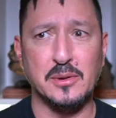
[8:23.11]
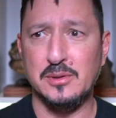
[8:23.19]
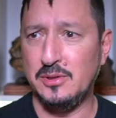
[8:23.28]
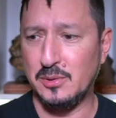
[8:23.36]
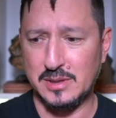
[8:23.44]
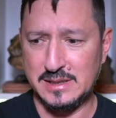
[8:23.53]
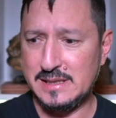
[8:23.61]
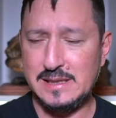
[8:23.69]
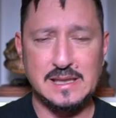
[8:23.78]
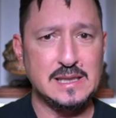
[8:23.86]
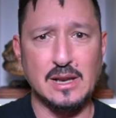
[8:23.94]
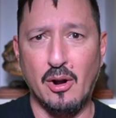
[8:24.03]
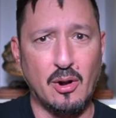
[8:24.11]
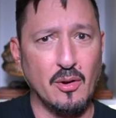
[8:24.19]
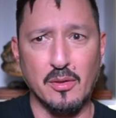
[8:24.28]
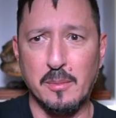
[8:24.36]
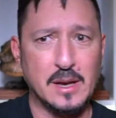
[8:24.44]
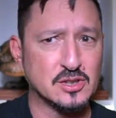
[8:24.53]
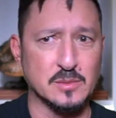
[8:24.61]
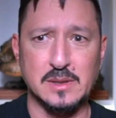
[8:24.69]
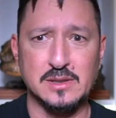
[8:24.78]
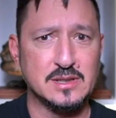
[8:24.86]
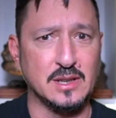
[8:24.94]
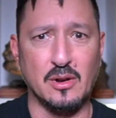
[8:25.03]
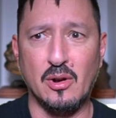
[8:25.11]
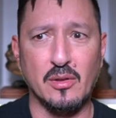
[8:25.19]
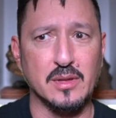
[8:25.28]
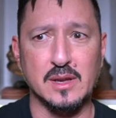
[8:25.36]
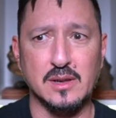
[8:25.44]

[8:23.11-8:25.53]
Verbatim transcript: you can see all the measurements and all the,